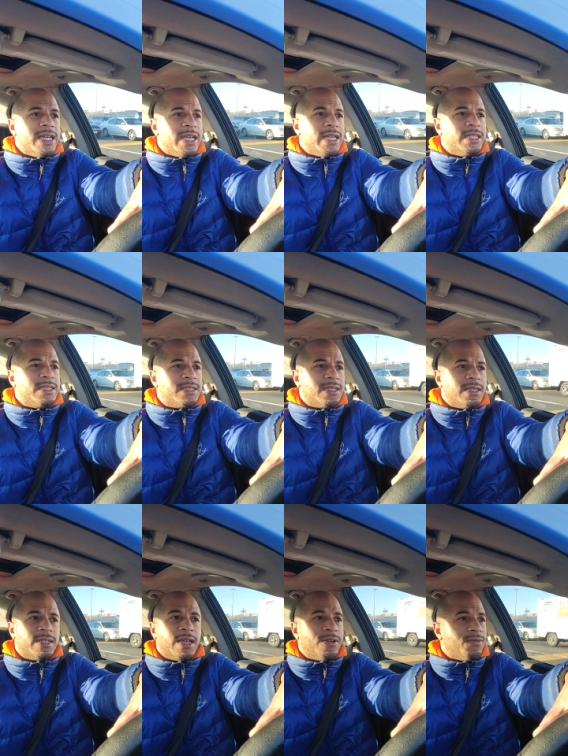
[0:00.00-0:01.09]
It's,
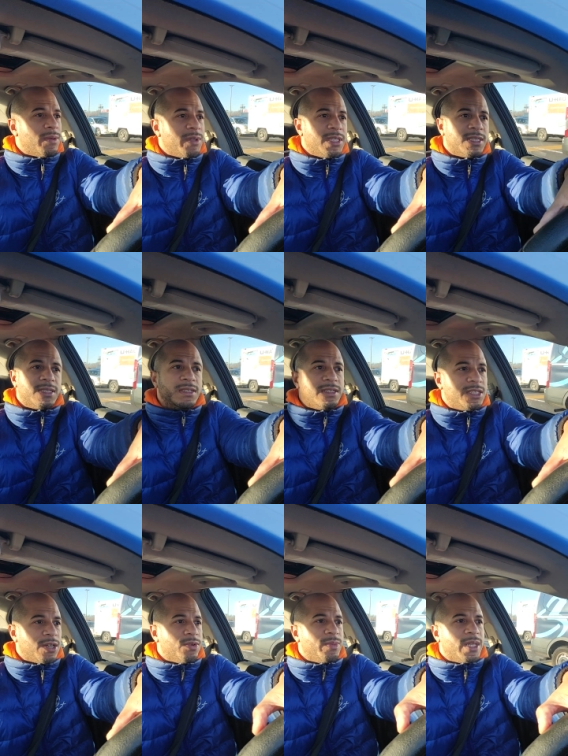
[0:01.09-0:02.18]
again, reminiscent of
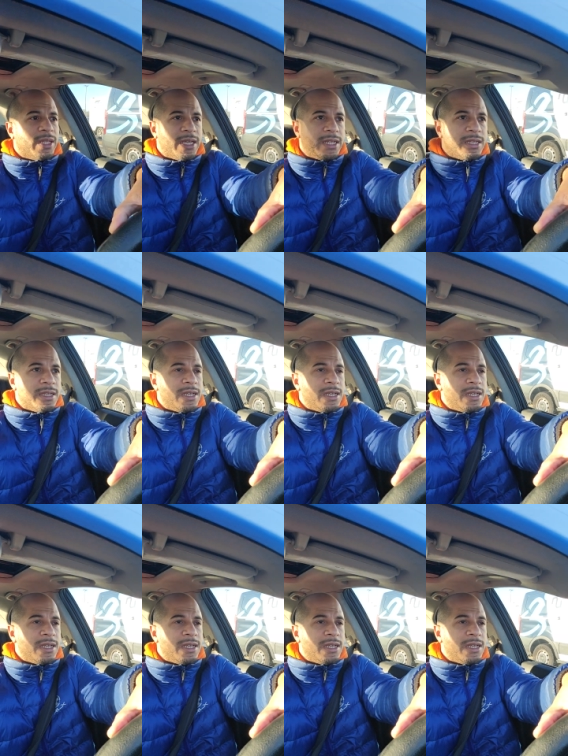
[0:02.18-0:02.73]
Jeremy Lin,